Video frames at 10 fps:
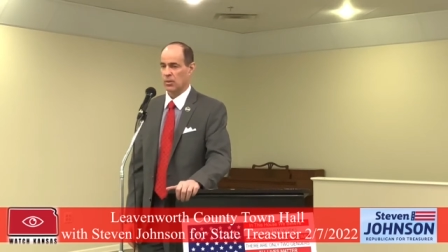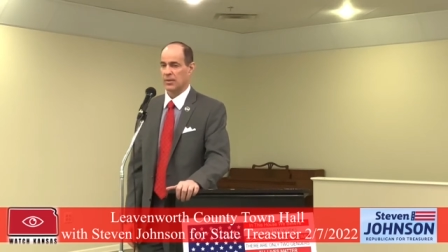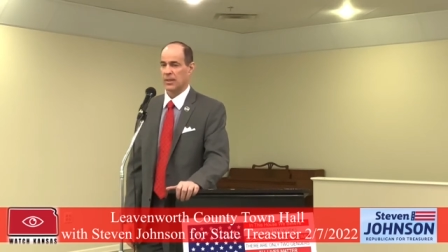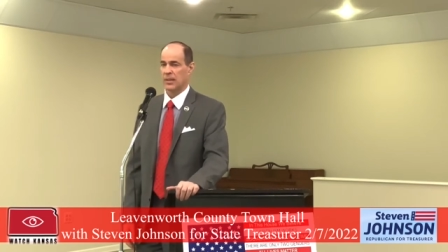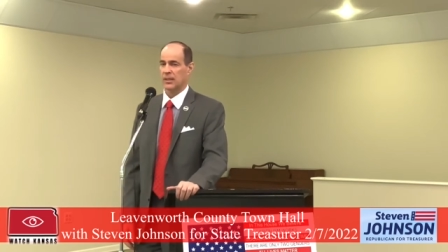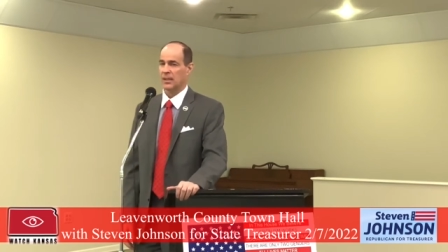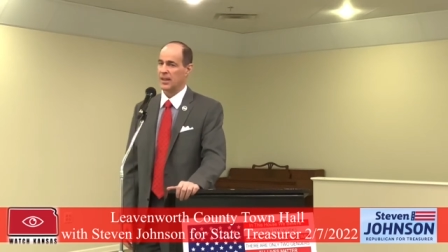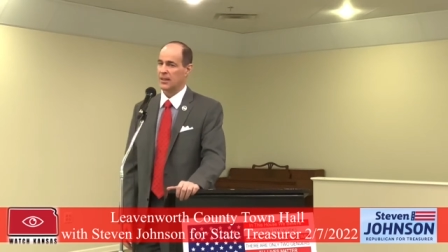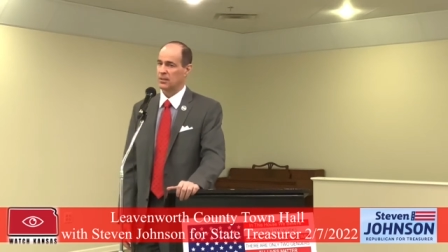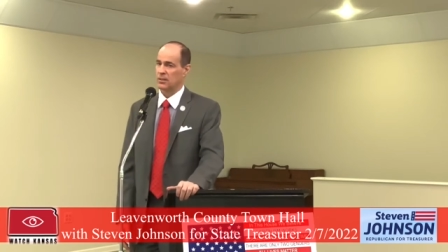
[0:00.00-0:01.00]
One thing I'd
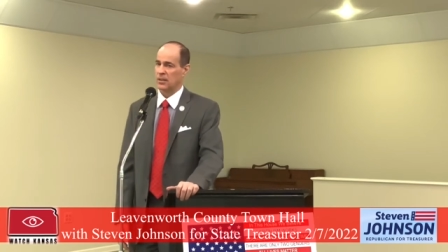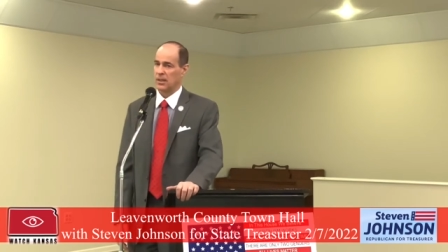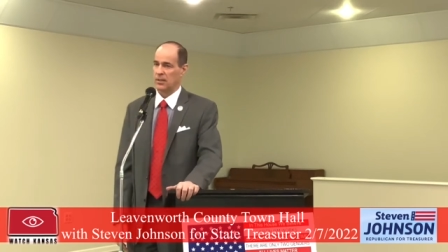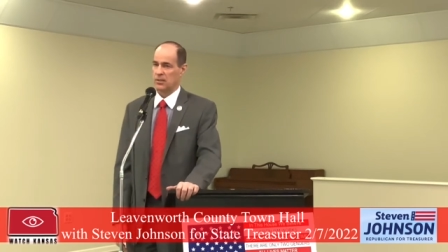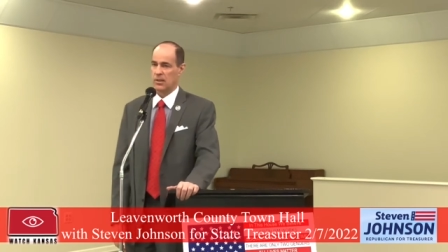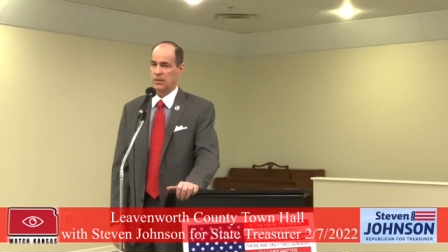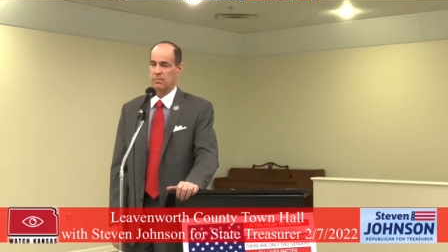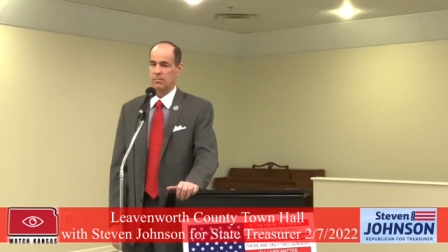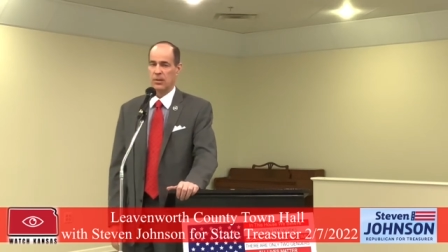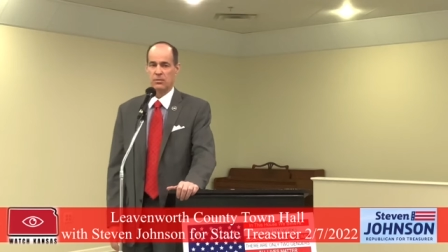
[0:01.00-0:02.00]
like to look at is our
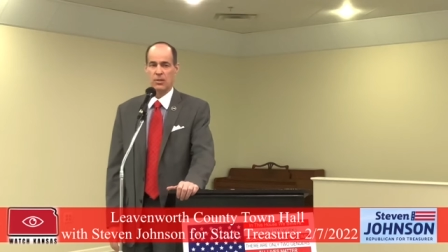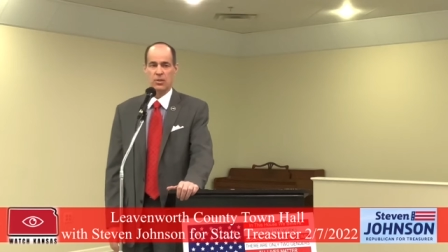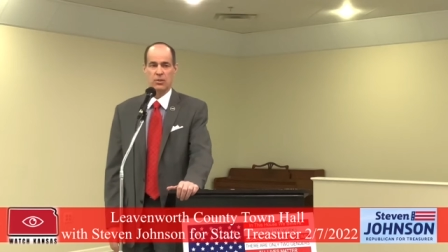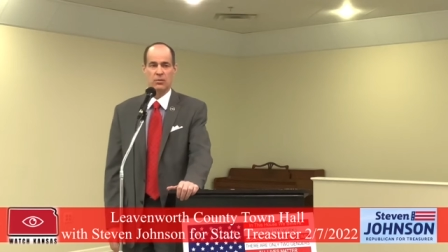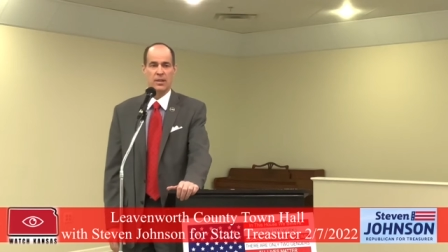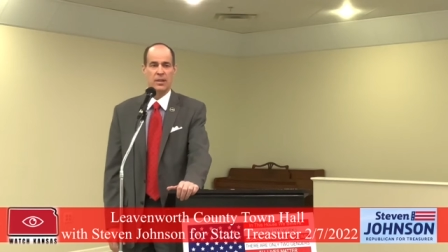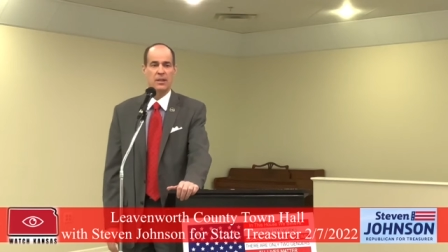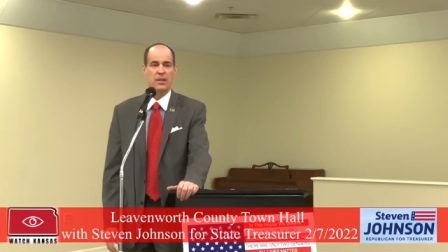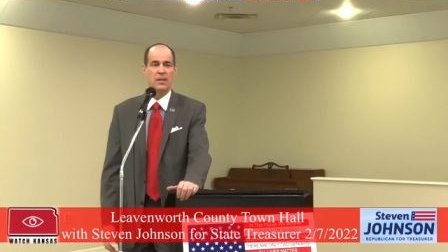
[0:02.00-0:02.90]
expense ratio there.